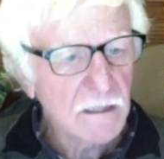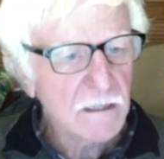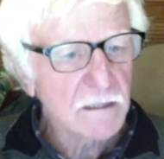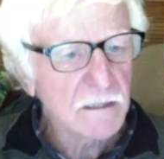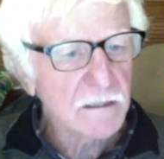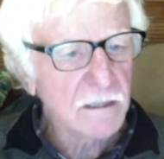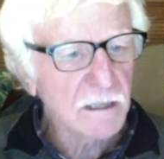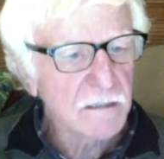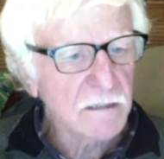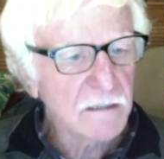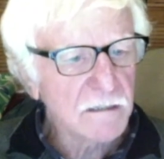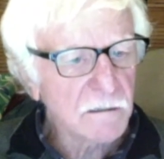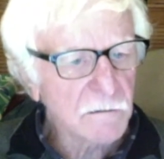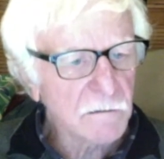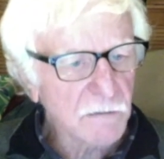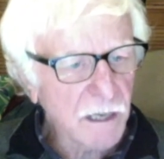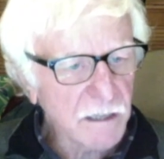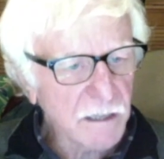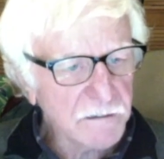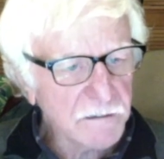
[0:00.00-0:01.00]
their
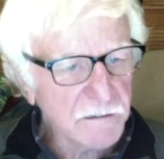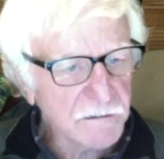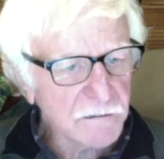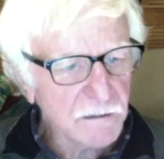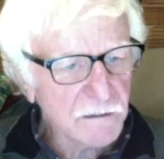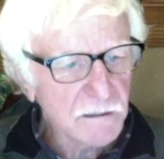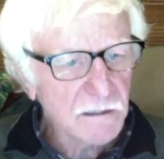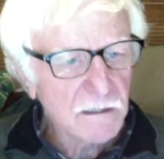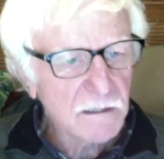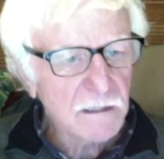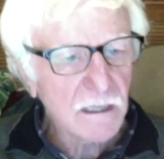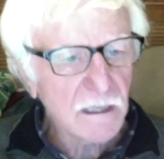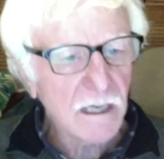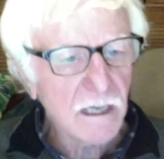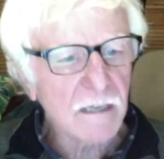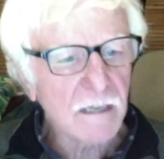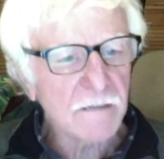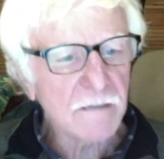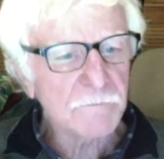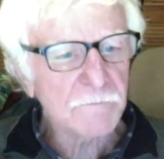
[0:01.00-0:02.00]
direct
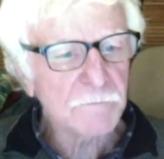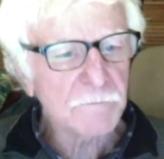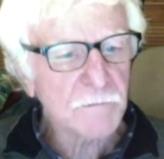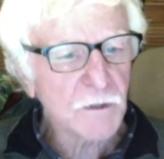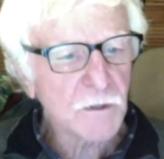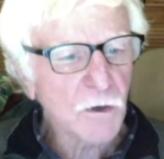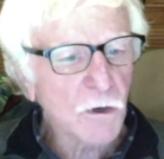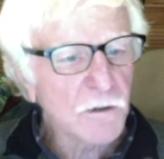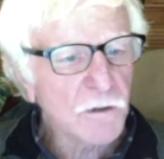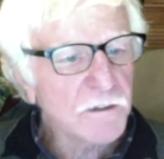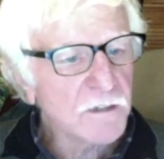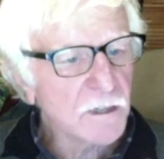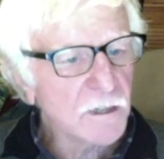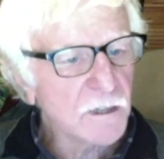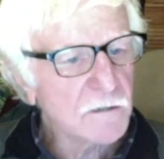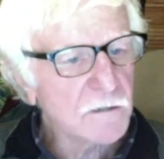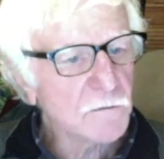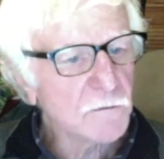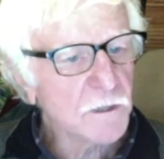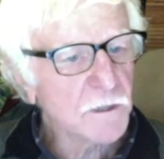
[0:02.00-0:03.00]

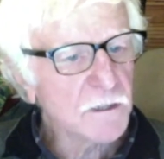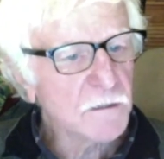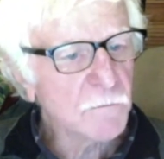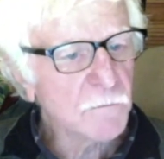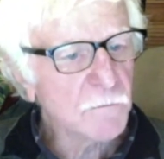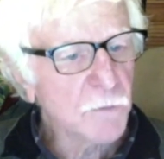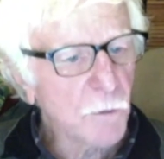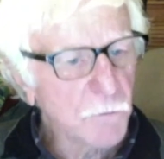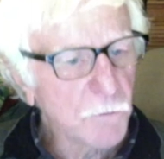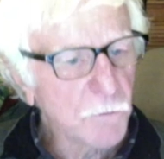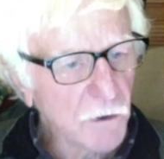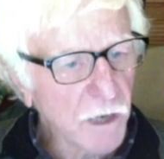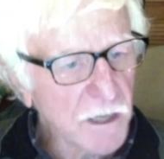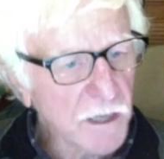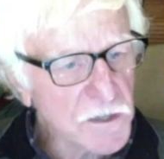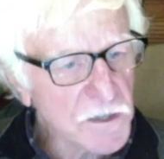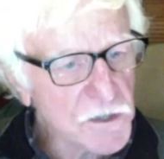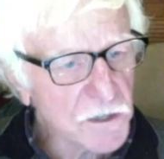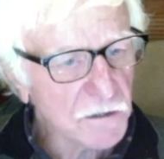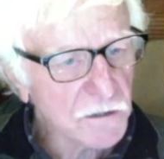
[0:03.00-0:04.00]
contact with the
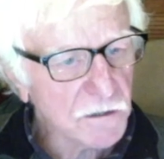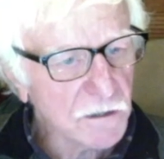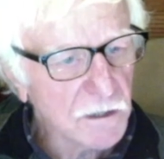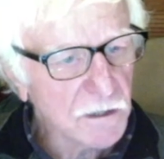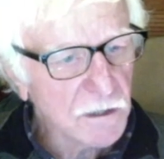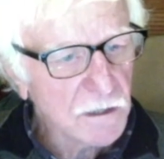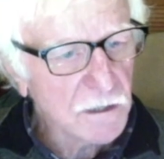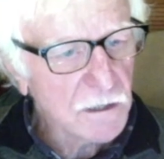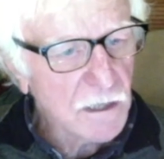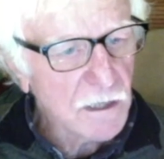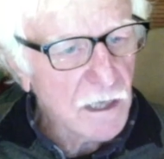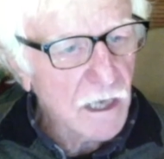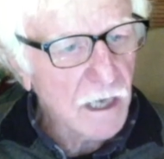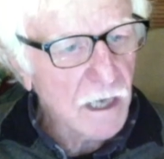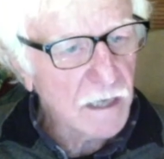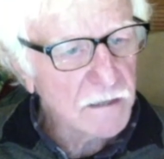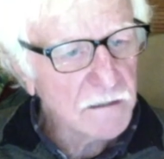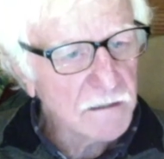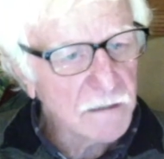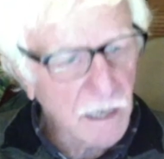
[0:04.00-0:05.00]
population.
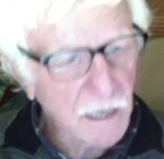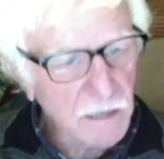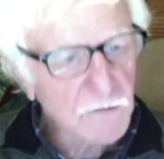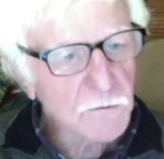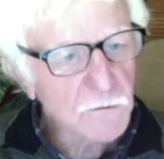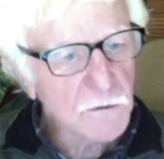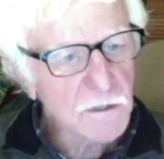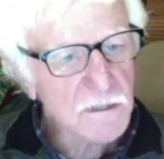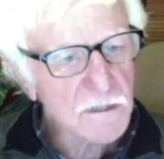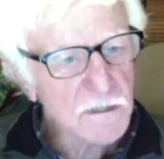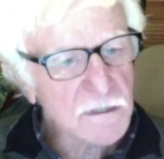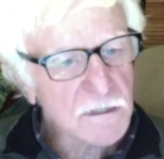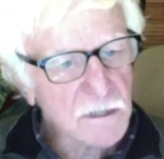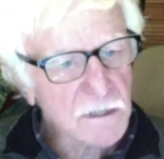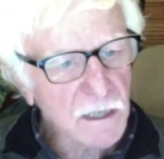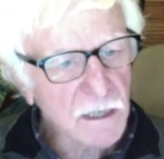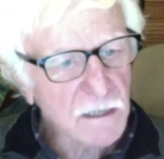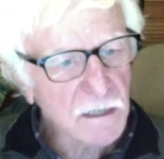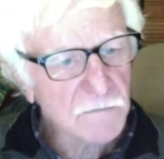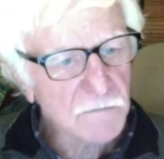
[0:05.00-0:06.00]
And that was
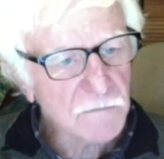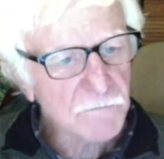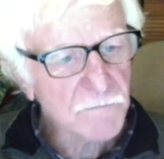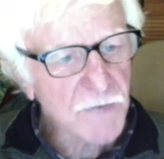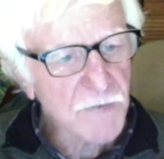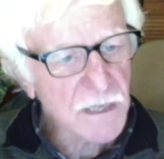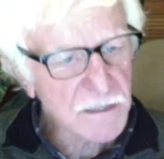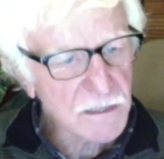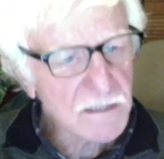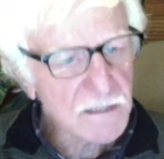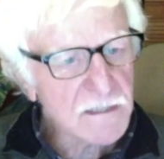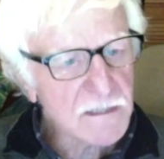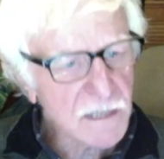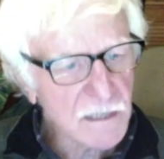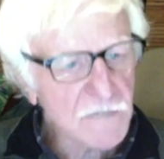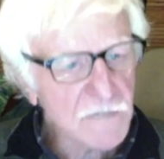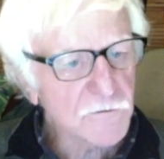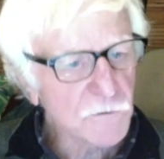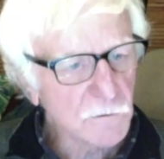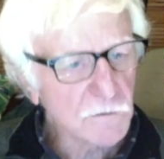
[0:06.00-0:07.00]
a
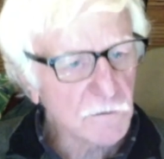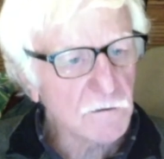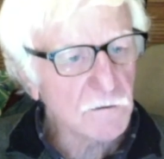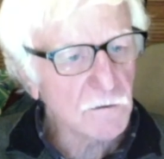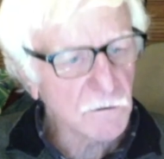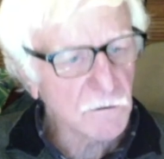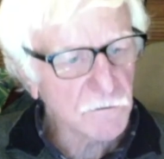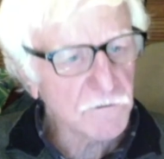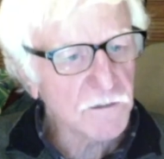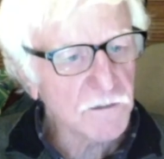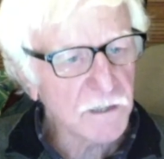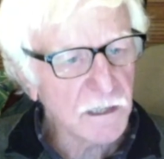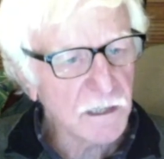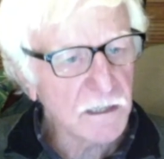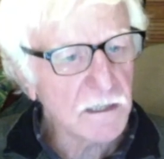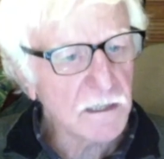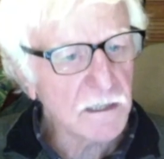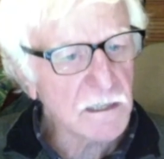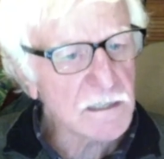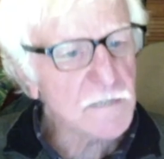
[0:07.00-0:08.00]
successful of
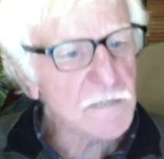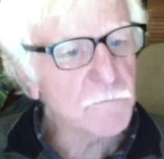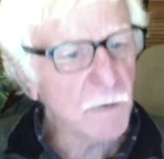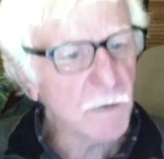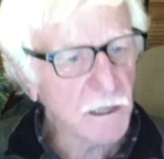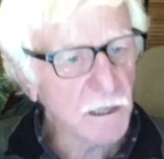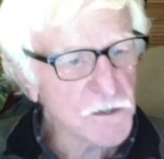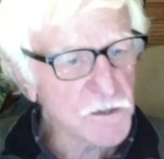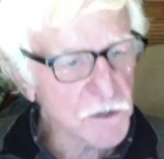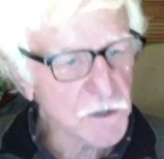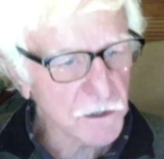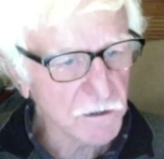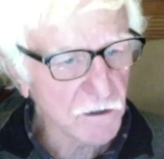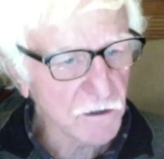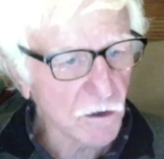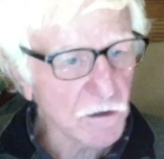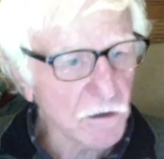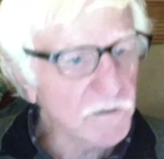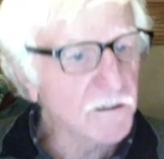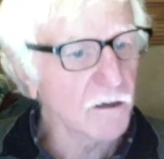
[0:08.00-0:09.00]
the expulsion.
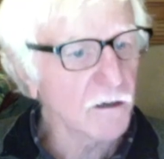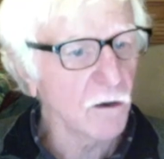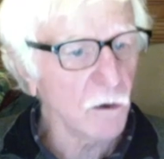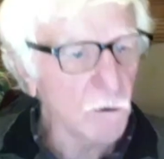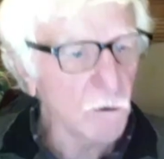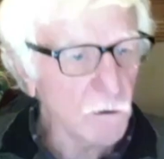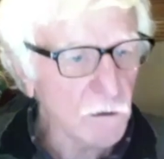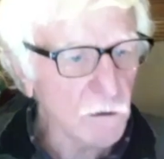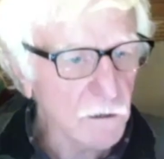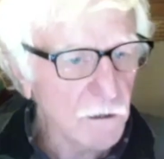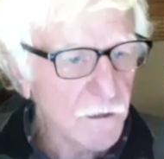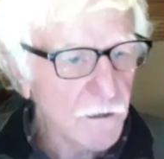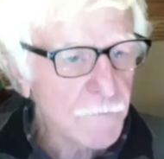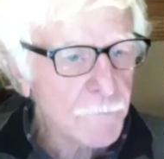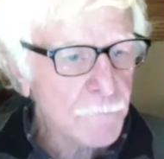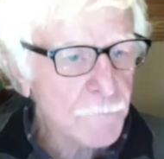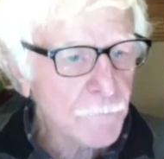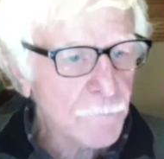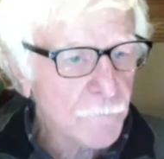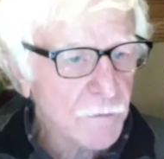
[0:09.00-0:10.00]
On the whole,
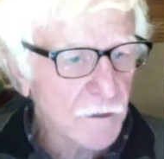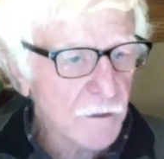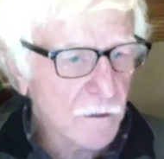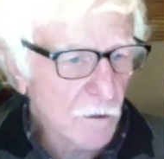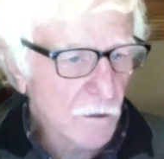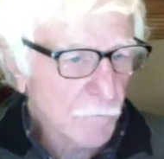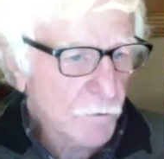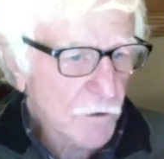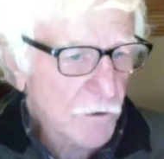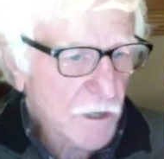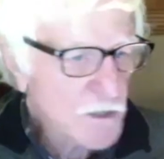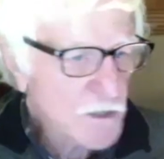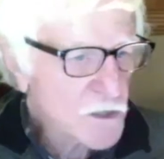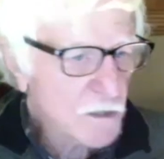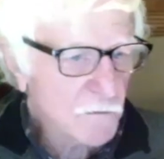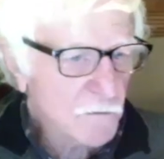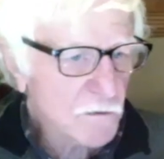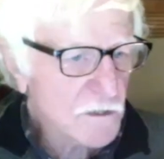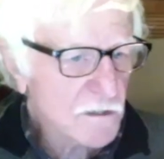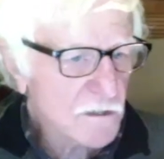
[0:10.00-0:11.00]
the
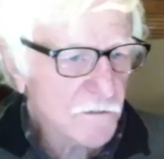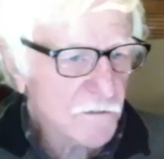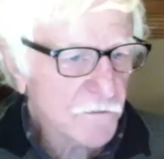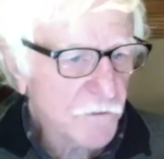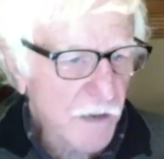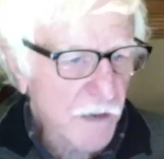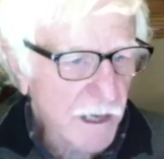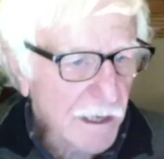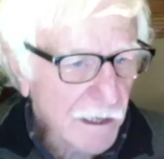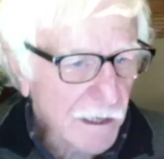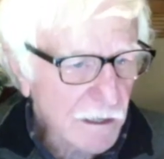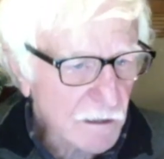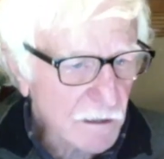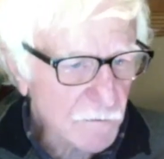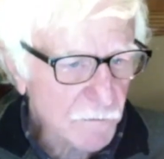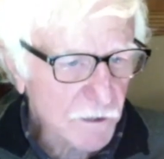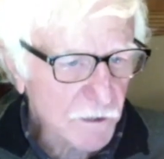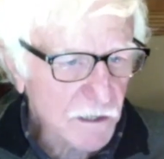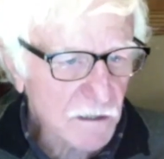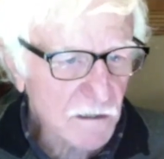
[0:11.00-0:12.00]
operation was a failure
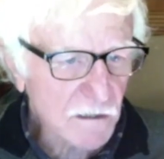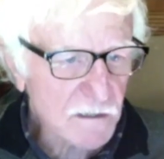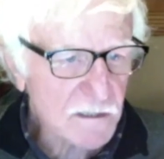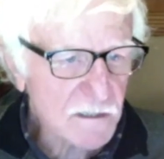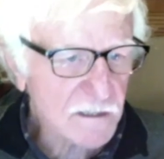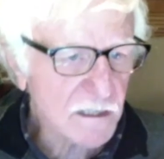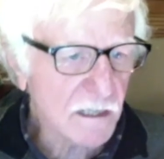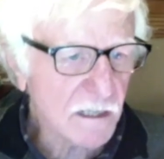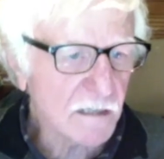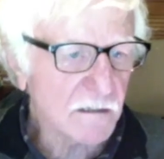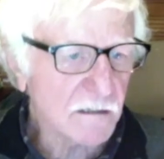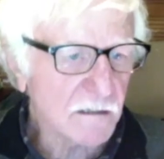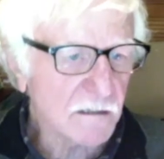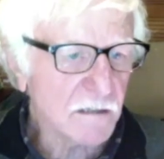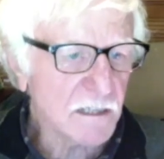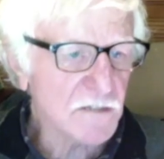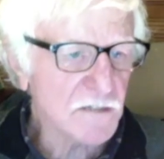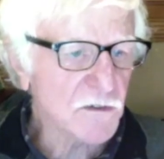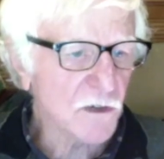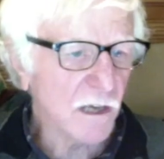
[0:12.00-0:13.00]
because
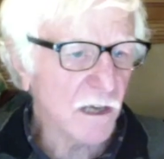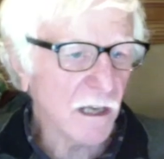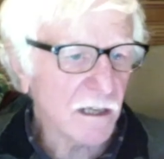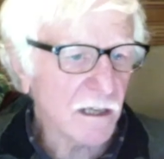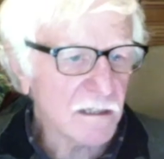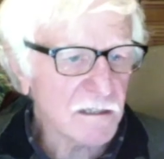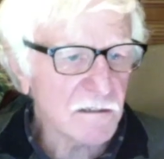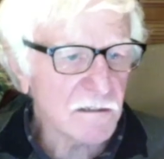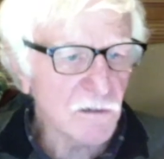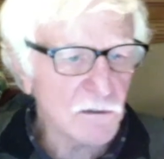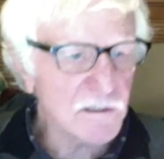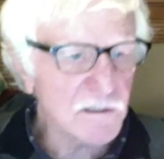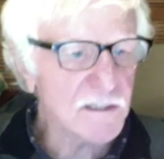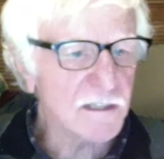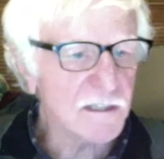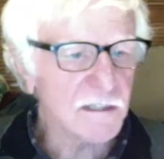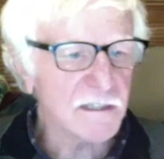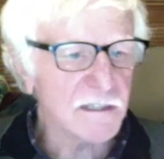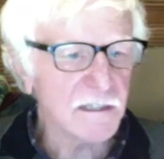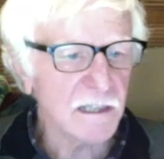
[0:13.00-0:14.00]
Israel has not
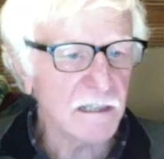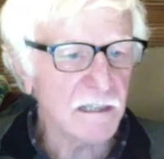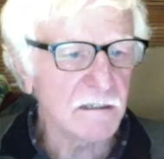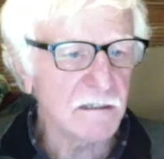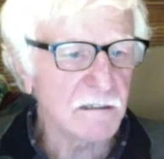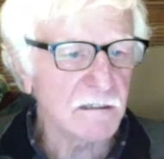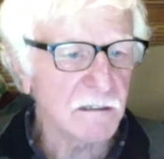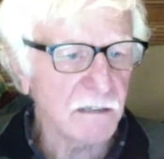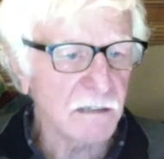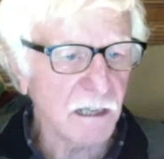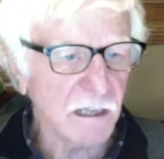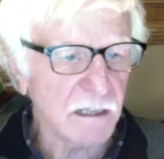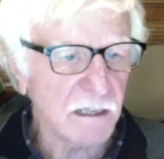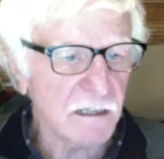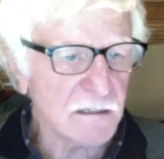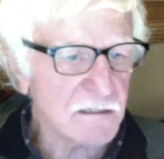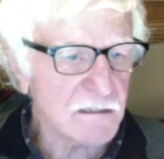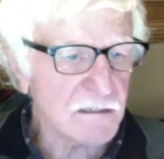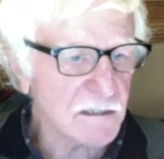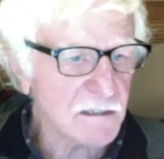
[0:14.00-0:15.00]
succeeded in
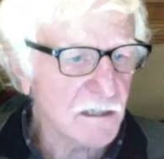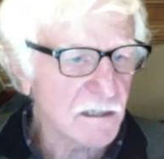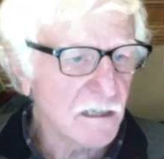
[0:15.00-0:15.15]
its